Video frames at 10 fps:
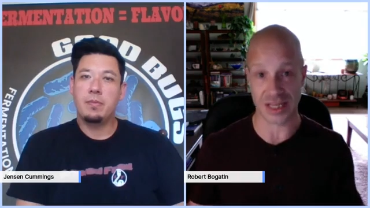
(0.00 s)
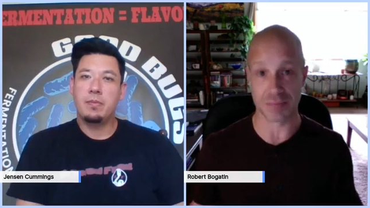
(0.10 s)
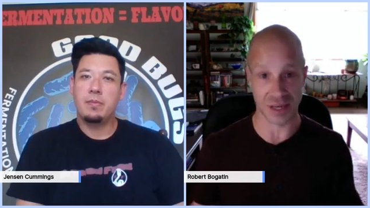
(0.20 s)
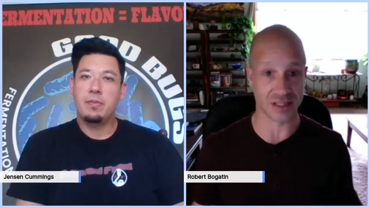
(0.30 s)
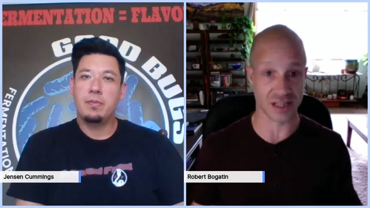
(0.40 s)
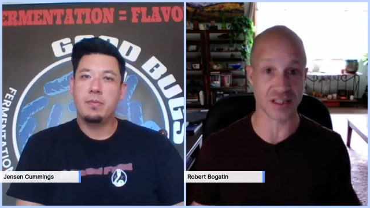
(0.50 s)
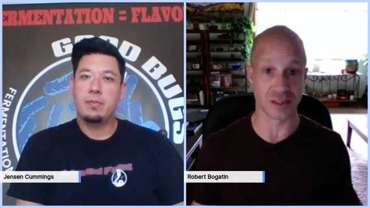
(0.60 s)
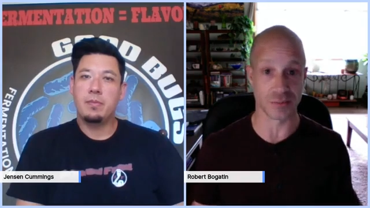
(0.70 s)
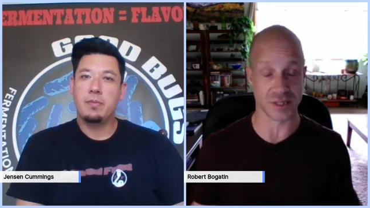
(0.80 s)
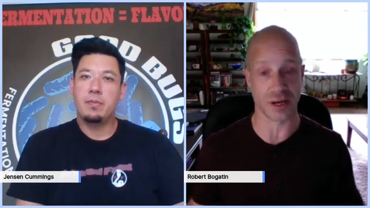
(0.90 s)
Speaker 1: big
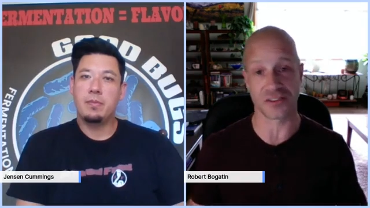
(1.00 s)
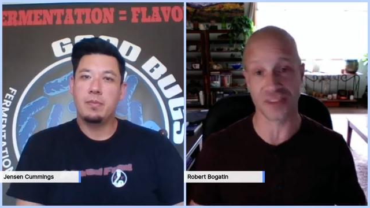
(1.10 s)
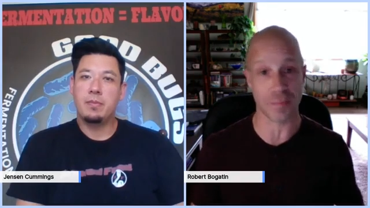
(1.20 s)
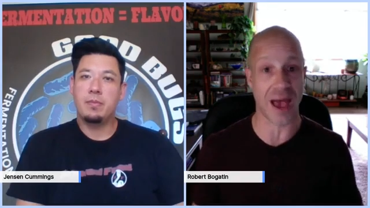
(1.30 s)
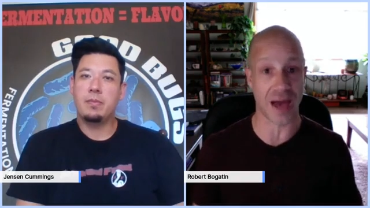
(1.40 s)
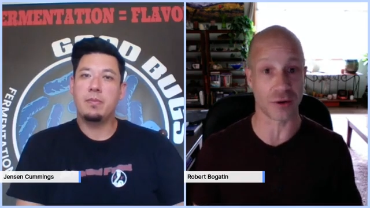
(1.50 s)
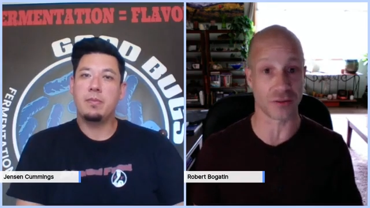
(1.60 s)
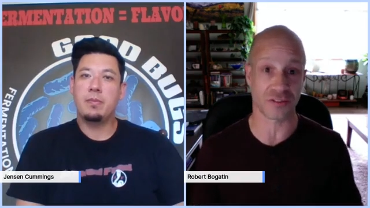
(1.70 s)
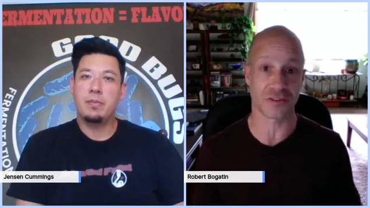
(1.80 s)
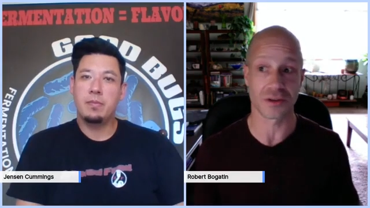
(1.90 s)
systems and I see patterns,